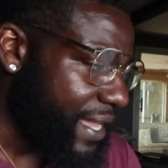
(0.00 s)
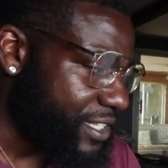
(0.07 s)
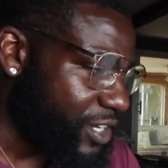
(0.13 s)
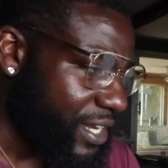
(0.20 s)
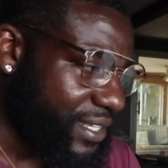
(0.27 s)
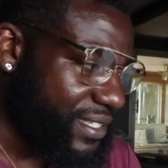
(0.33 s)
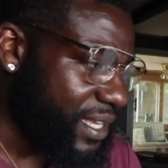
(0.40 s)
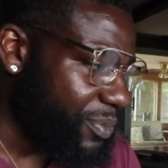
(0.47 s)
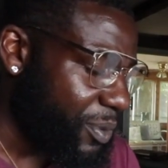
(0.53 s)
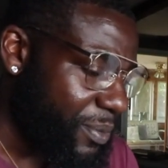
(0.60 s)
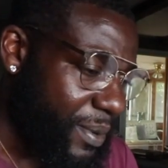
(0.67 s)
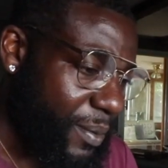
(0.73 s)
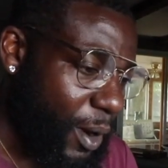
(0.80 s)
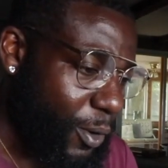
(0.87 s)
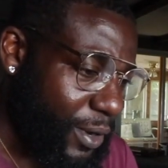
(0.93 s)
try to
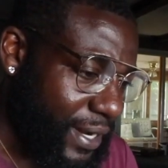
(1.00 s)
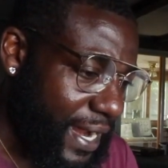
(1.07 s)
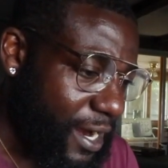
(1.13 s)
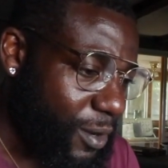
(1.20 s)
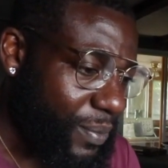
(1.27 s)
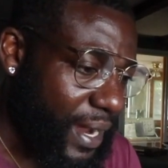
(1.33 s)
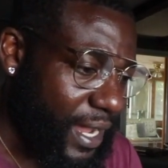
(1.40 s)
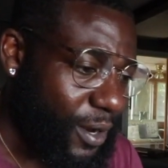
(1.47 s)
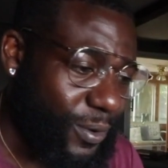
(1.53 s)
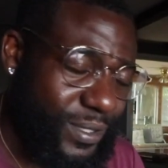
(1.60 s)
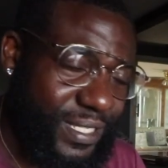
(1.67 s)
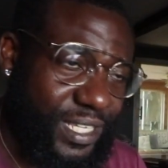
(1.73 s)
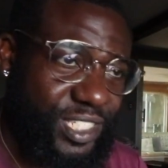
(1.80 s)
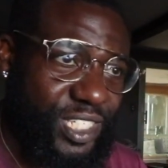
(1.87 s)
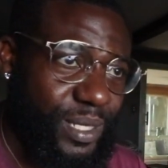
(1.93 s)
supplement my workout by going
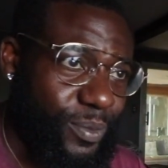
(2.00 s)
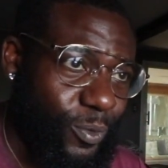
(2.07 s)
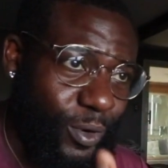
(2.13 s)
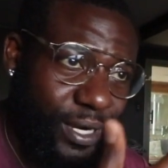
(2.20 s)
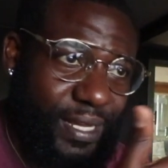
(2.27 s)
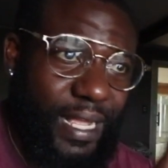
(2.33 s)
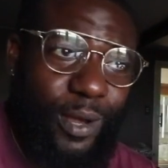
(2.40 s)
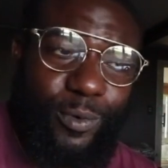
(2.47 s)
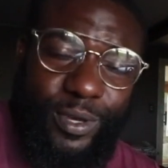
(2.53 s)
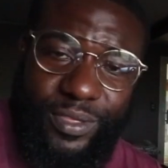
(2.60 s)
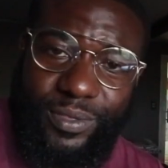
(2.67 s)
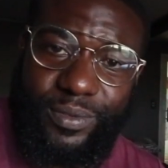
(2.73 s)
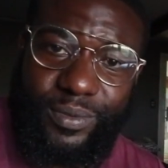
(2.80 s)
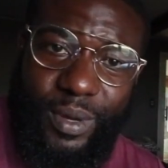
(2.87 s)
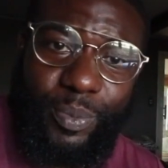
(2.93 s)
to the gym, working out
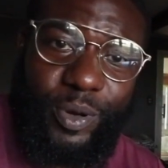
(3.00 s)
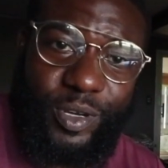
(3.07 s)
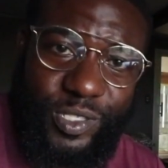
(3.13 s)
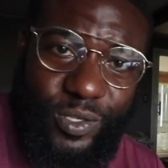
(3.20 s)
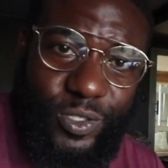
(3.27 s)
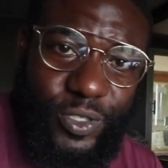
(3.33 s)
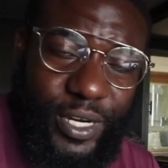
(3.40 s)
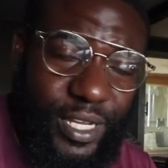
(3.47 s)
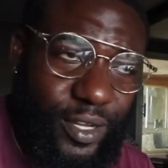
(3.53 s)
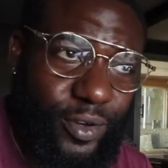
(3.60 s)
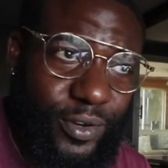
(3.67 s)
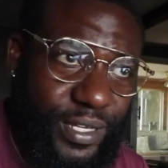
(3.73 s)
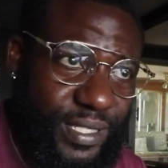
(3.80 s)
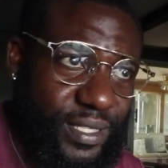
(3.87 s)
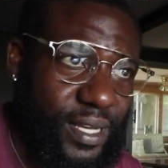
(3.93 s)
with a personal trainer,
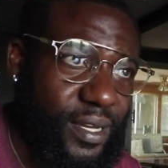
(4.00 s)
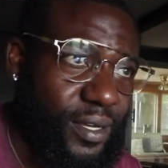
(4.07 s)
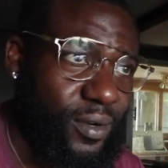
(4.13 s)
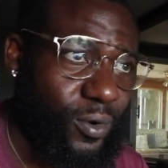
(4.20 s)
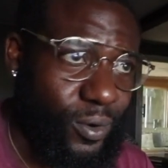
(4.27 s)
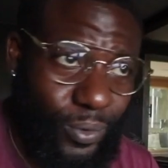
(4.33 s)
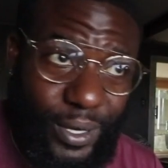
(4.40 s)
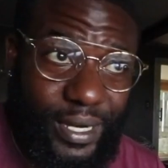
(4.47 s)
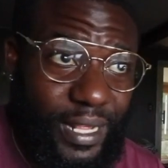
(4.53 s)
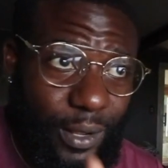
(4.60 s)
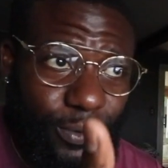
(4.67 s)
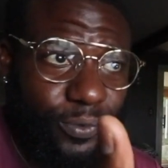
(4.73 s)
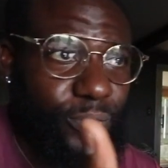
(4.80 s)
Krista, or working out with